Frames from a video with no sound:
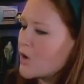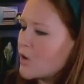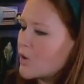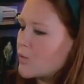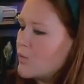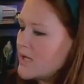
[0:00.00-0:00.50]

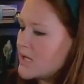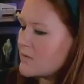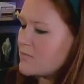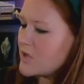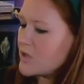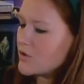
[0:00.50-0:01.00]
we can
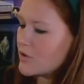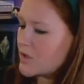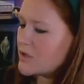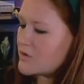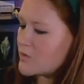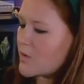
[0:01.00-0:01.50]
be
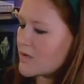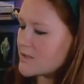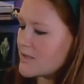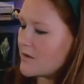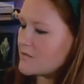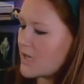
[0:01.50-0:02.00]
good to
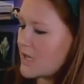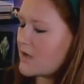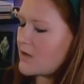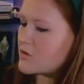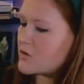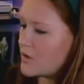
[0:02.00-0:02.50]
ourselves
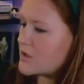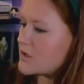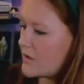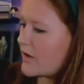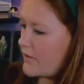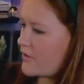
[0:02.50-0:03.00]
and good
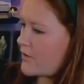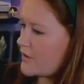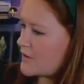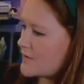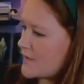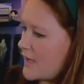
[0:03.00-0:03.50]
to
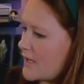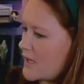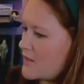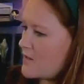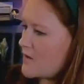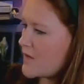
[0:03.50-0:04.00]
others. And I
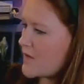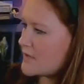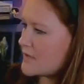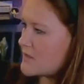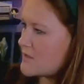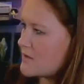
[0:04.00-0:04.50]
think
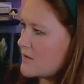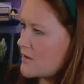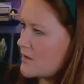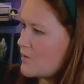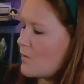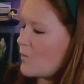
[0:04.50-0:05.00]
that's
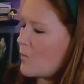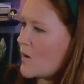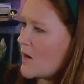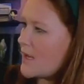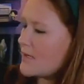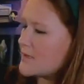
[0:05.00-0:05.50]

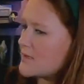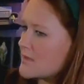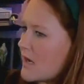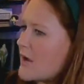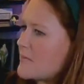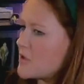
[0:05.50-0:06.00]
what
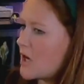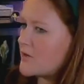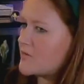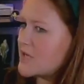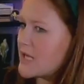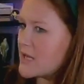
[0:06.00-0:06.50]
I'm kind
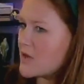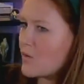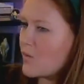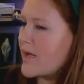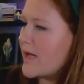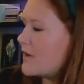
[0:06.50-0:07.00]
of taking
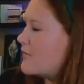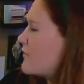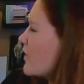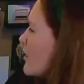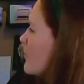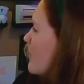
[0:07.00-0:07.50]
away
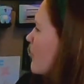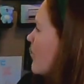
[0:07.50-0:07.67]
from